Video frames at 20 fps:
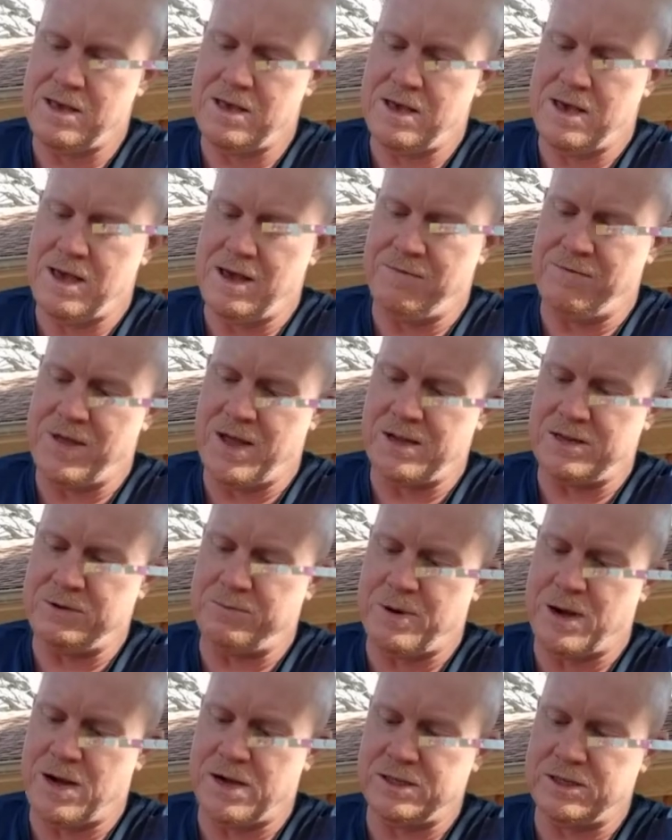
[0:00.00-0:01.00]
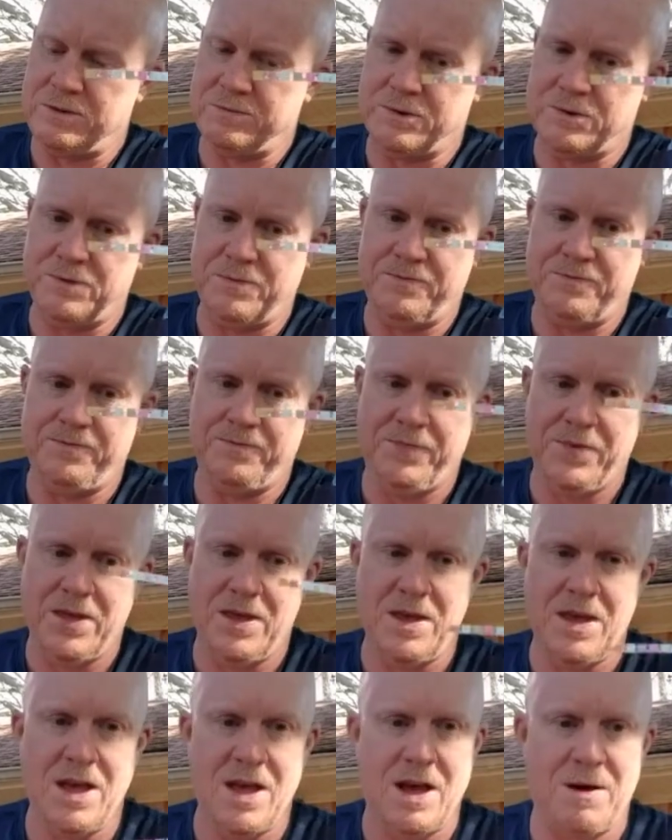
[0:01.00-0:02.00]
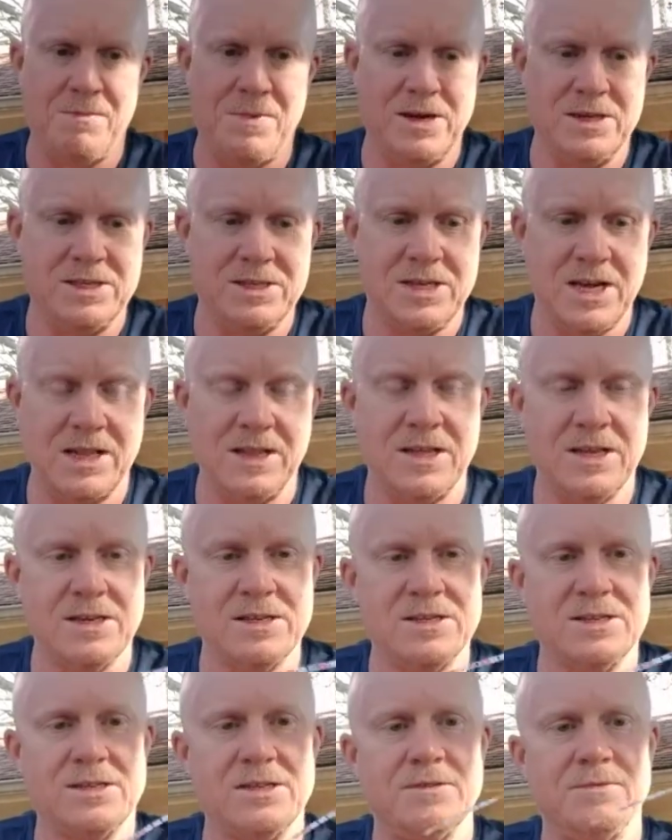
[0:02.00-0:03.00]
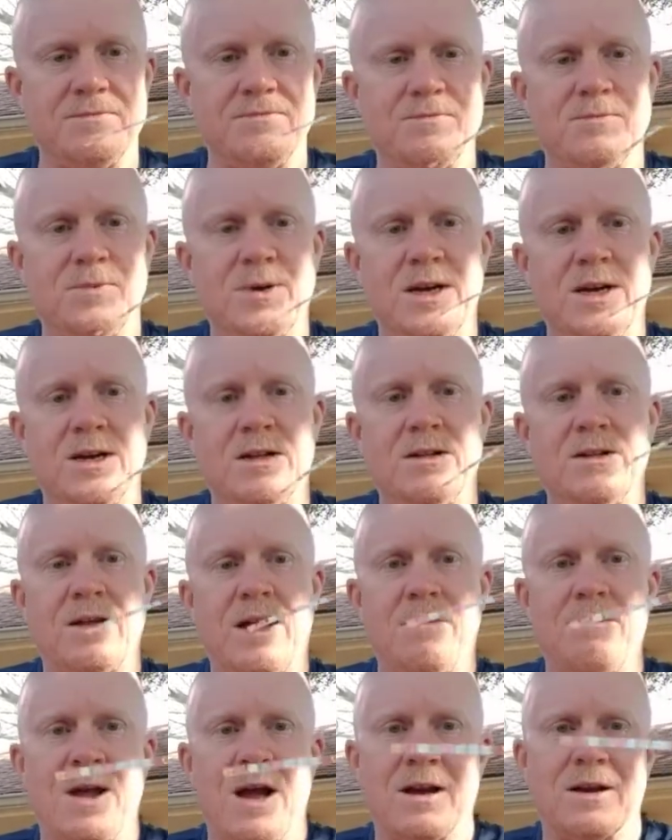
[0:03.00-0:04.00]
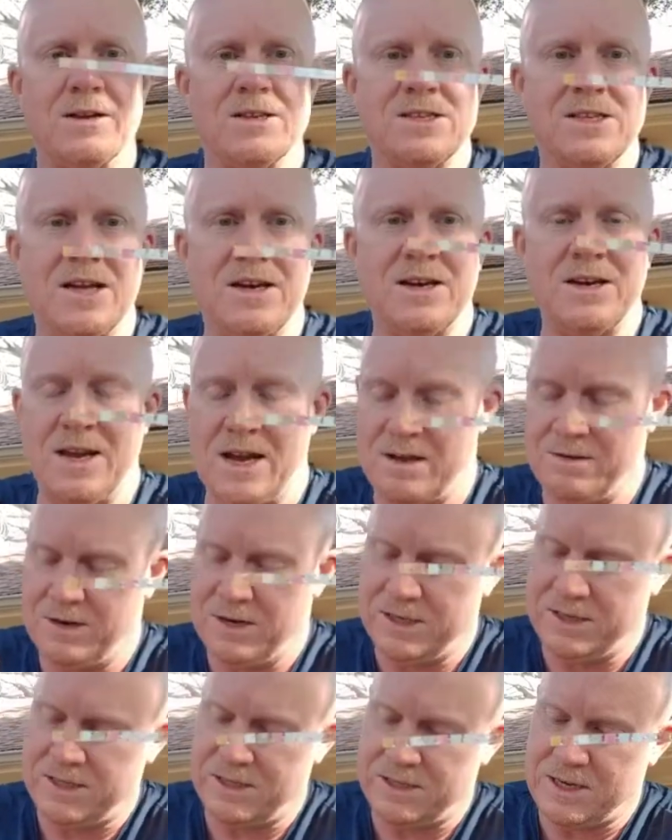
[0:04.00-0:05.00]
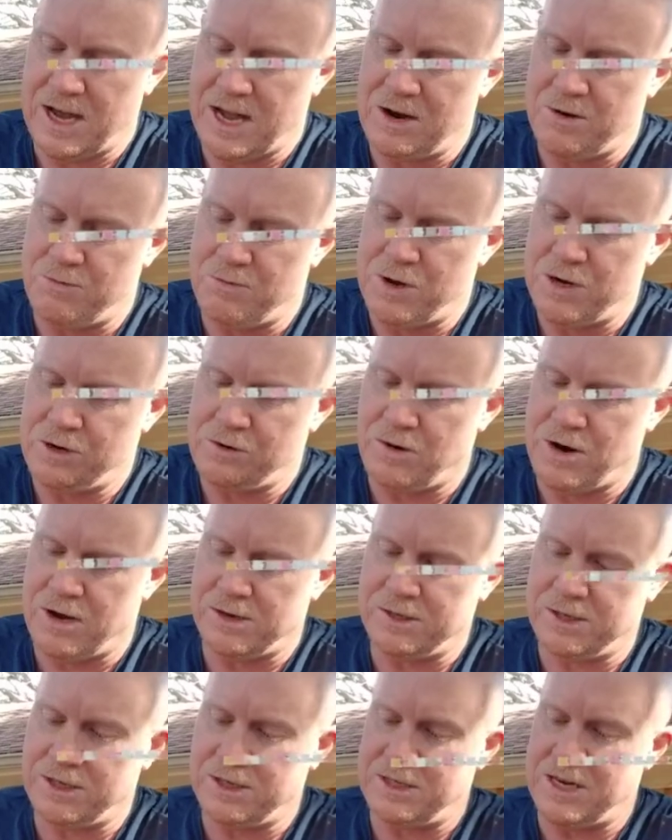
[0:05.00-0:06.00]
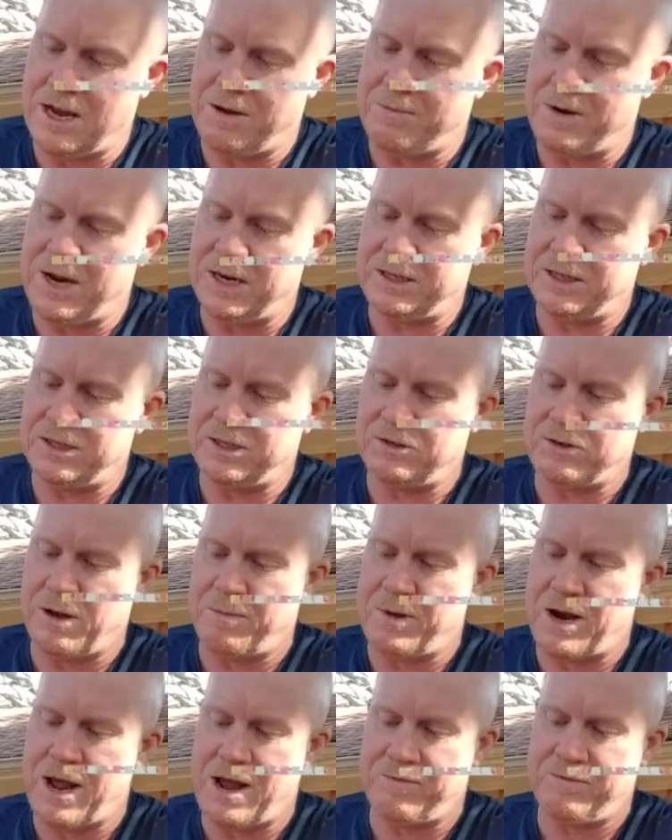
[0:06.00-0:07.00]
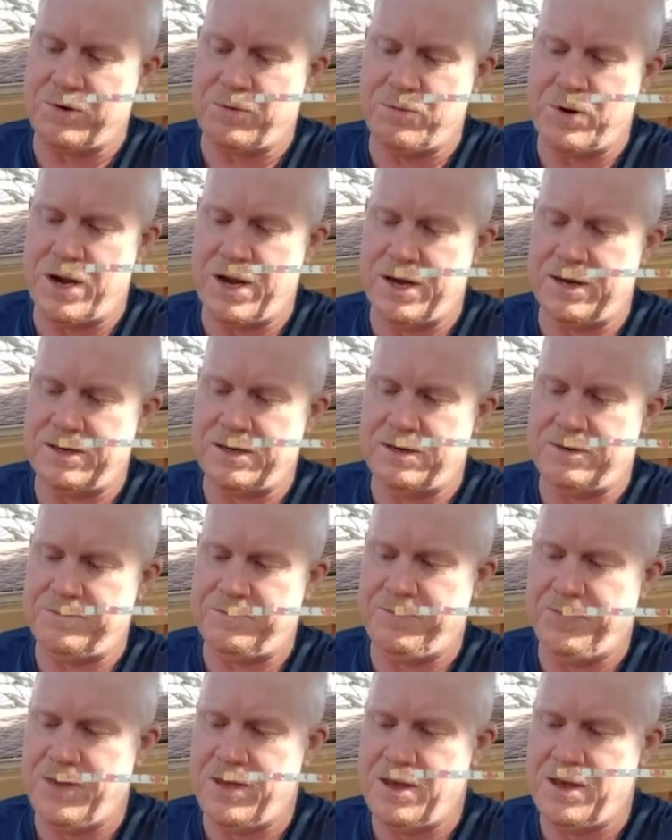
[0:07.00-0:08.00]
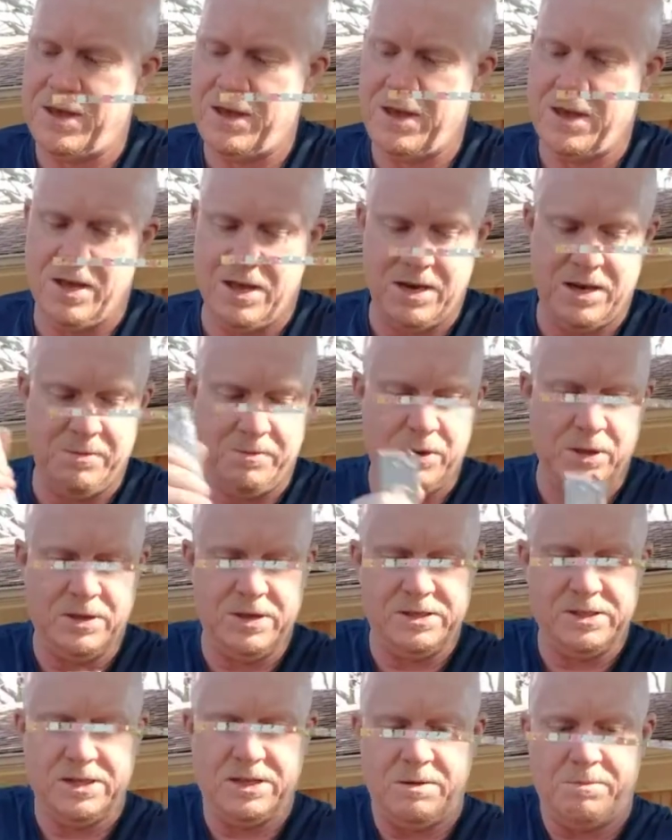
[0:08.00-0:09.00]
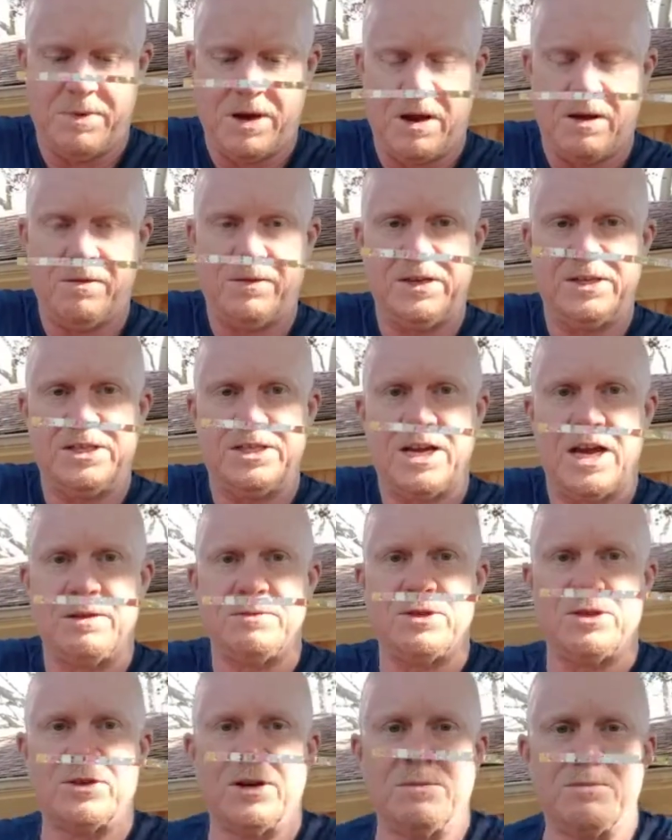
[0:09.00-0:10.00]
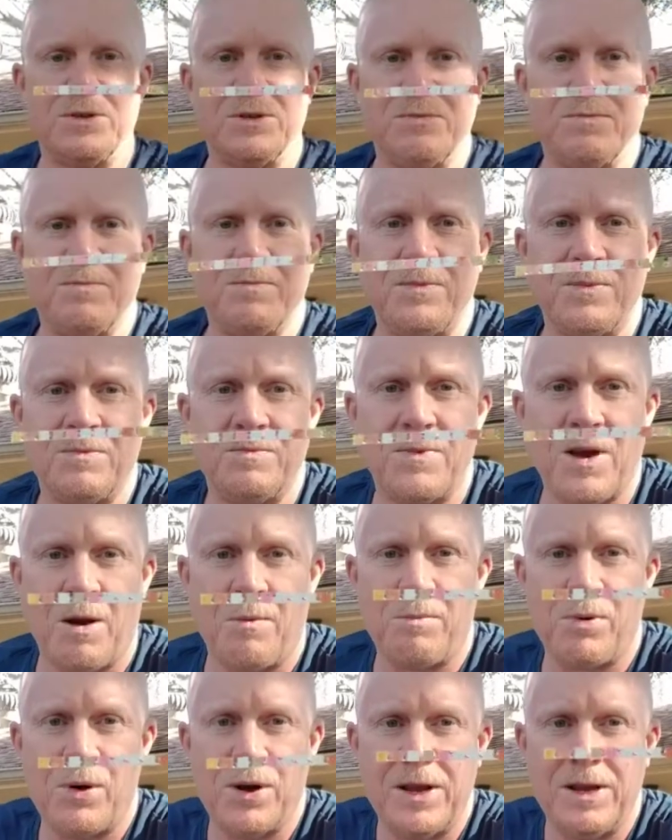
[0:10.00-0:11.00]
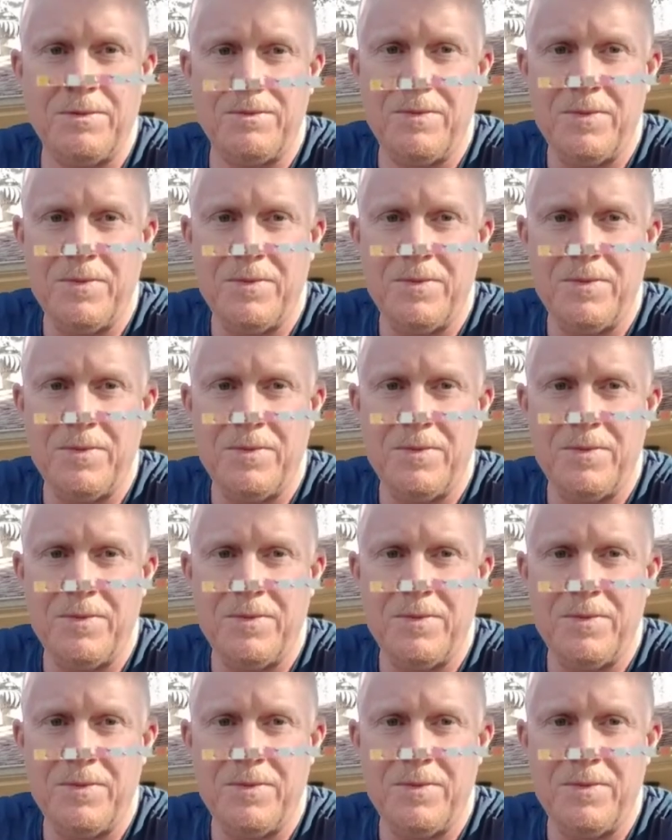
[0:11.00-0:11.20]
if that's possible. I'm going to set this, well, I'm not going to set it down because I don't want cross-contamination, so I'm going to have to wait to put this in the bottle. These test strips are pretty